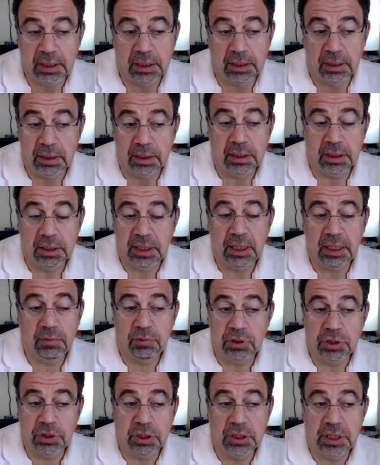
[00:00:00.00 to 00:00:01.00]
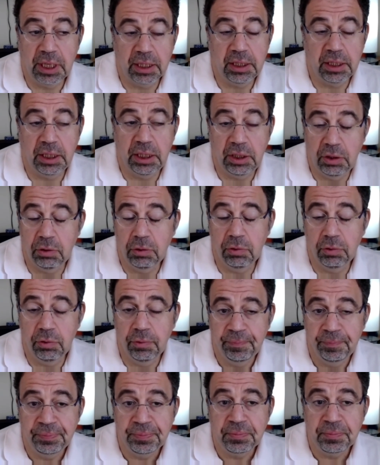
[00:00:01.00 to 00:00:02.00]
the thing, which is that
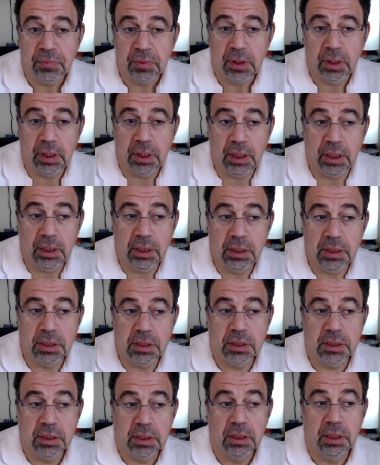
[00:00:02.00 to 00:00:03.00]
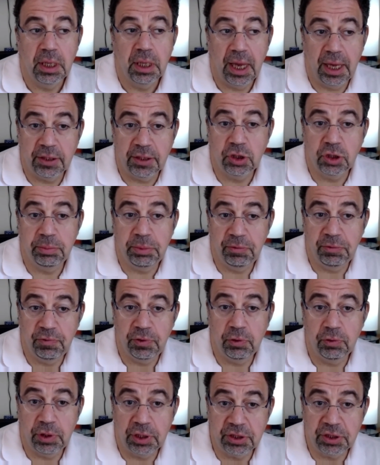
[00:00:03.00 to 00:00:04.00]
EU has to be
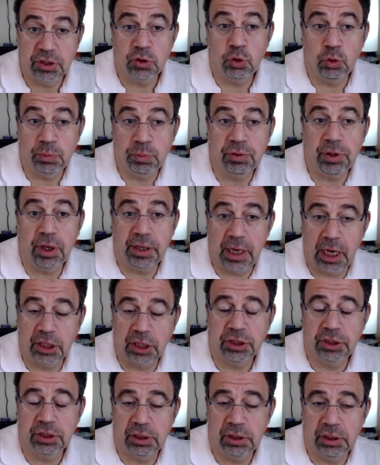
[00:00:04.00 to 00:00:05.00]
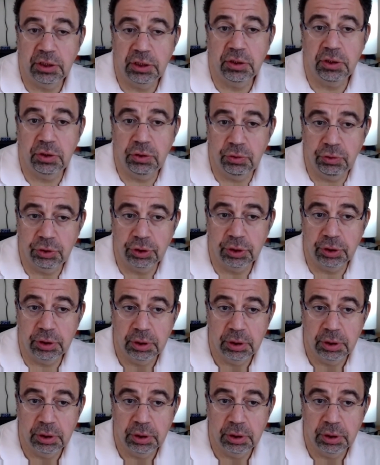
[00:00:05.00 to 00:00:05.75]
viewed as a supranational institution.